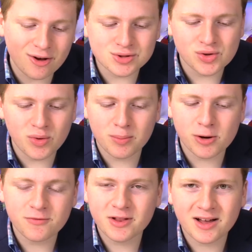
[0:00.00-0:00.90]
I also do want to
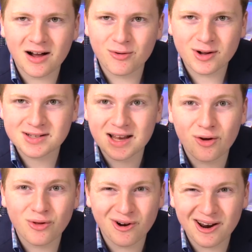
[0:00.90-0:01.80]
briefly cover, because I
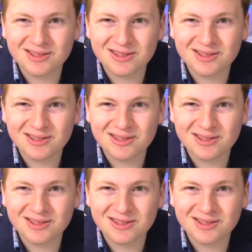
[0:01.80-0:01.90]
know there are